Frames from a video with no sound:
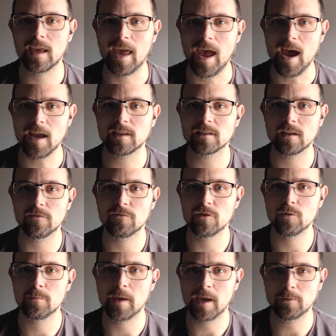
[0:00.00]
add a
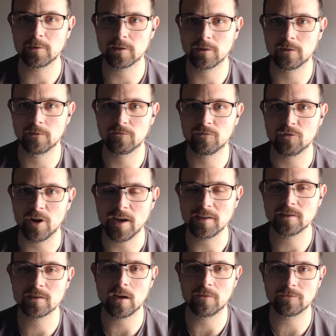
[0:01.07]
few
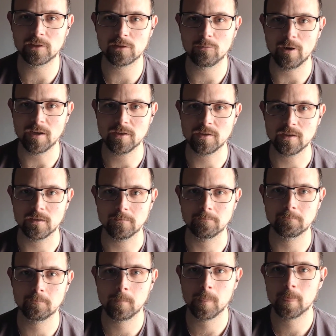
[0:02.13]
paraphrases of that
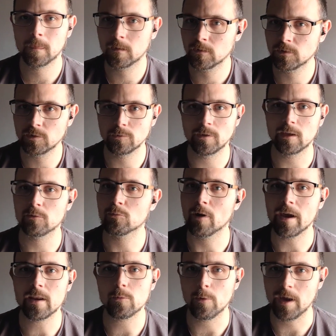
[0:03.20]
question to that
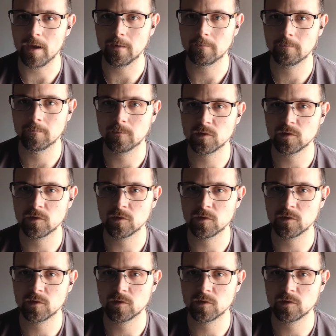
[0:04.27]
right away.